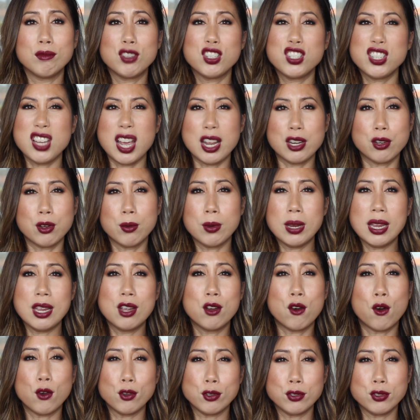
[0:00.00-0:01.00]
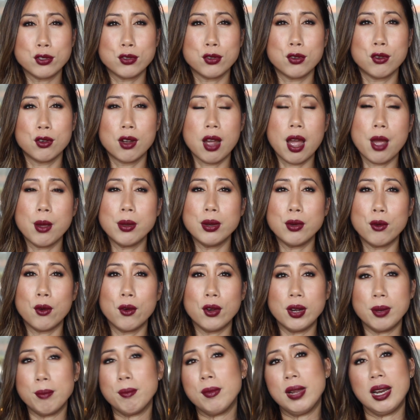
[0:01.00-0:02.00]
shadowy contour going
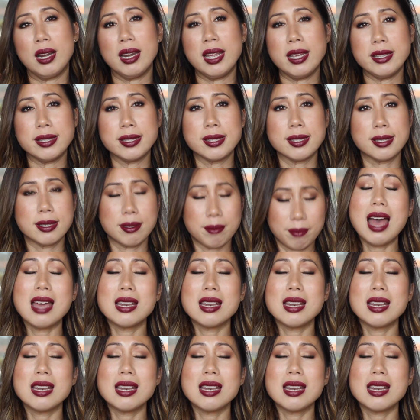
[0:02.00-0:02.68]
on in my lips.